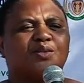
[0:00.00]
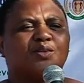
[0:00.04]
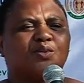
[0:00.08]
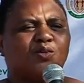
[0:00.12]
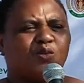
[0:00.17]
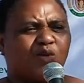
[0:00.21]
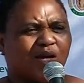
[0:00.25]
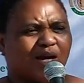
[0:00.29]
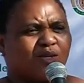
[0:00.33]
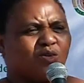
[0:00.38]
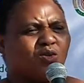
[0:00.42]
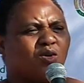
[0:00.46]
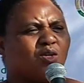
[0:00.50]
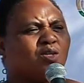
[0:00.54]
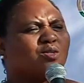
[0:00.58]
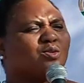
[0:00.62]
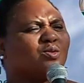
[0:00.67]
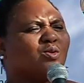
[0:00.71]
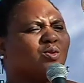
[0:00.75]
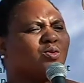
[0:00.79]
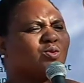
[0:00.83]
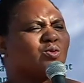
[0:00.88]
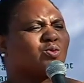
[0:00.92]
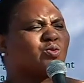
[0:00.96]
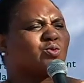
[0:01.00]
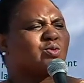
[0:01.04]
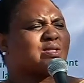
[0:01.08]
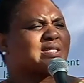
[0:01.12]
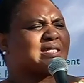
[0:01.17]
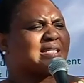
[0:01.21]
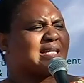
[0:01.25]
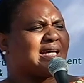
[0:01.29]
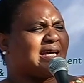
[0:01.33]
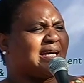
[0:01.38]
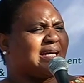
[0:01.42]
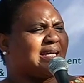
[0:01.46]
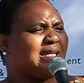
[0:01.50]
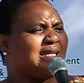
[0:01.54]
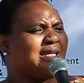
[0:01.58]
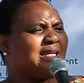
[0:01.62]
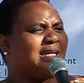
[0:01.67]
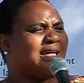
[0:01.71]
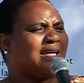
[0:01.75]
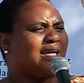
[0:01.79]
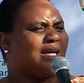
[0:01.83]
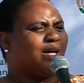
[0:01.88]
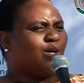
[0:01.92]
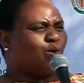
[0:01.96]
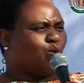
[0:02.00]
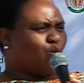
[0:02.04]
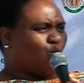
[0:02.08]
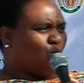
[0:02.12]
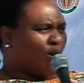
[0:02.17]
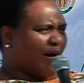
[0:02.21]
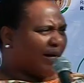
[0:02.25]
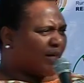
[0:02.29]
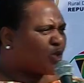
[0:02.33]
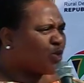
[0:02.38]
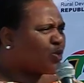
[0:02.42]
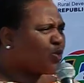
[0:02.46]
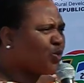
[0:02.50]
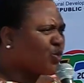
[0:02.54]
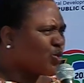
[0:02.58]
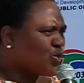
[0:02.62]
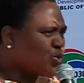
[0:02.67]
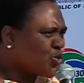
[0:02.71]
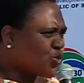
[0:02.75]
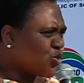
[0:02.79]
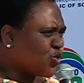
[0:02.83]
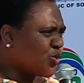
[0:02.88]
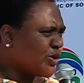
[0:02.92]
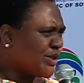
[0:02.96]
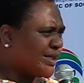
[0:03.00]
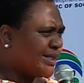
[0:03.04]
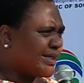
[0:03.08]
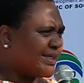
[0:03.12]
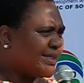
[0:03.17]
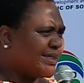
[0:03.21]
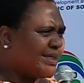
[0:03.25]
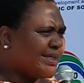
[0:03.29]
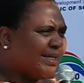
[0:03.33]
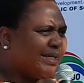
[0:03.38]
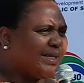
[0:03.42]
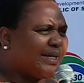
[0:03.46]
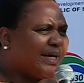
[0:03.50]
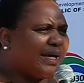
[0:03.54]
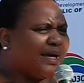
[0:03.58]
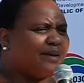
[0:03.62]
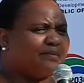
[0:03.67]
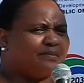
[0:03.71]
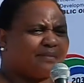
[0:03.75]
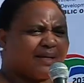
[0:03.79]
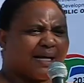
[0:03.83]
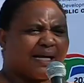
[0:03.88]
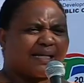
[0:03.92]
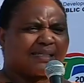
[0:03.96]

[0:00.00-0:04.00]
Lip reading: we are not going to say work to rule. 8.